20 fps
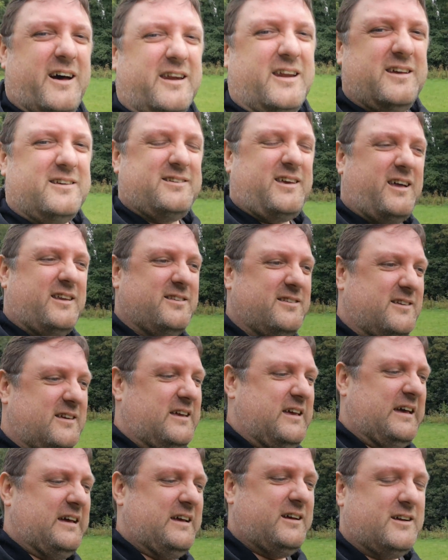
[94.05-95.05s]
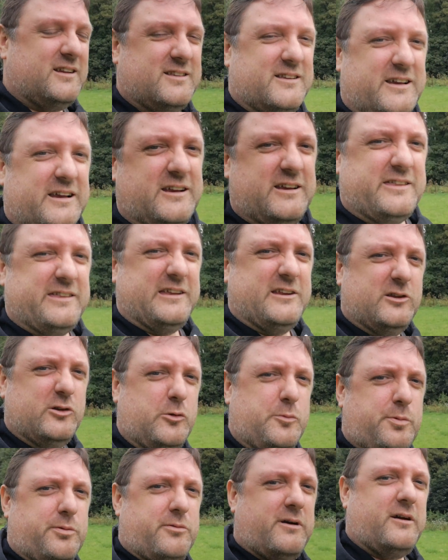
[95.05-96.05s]
nice handy lengthy
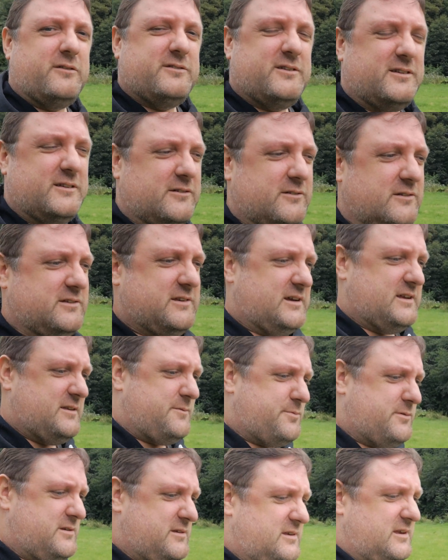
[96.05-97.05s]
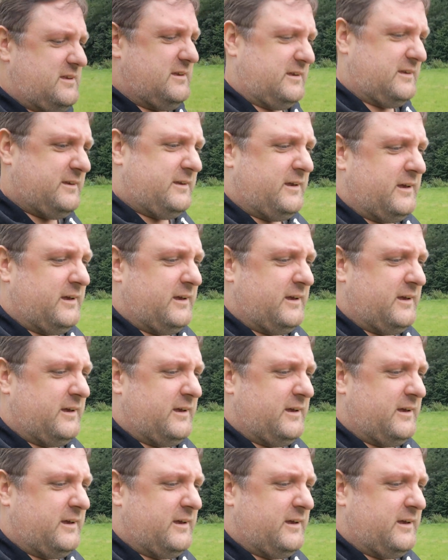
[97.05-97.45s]
loop around to Little Sainsbury's.